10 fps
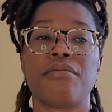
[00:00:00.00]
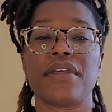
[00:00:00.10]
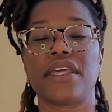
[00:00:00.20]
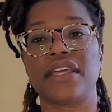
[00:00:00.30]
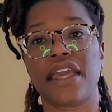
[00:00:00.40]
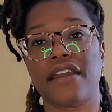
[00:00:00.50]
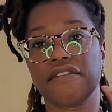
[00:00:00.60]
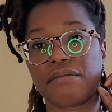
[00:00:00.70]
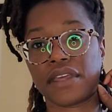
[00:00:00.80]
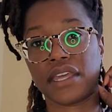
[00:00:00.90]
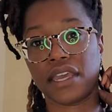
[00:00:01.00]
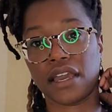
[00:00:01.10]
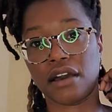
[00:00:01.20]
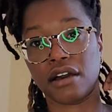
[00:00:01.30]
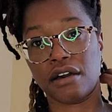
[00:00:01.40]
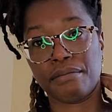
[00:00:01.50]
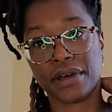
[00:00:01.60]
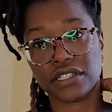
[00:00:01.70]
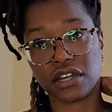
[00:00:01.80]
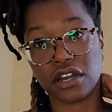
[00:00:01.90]
He gave me a
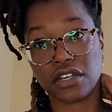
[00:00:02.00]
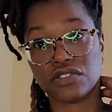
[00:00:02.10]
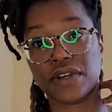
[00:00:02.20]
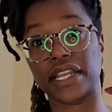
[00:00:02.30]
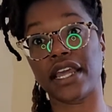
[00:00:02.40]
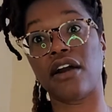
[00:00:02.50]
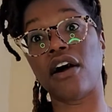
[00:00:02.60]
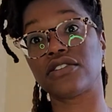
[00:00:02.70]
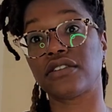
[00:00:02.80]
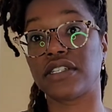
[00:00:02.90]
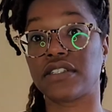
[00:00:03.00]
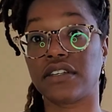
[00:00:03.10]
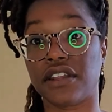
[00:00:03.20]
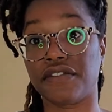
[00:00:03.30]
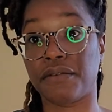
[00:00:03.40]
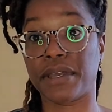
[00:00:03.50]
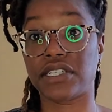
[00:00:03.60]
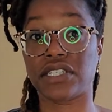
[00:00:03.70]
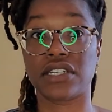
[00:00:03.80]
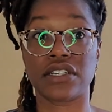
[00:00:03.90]
bus card, because right now, also, this is good
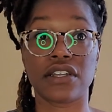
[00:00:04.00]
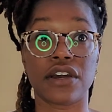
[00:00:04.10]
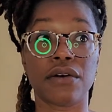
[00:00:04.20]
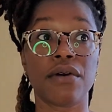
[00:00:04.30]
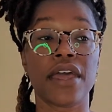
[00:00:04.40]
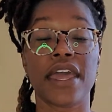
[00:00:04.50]
information to know.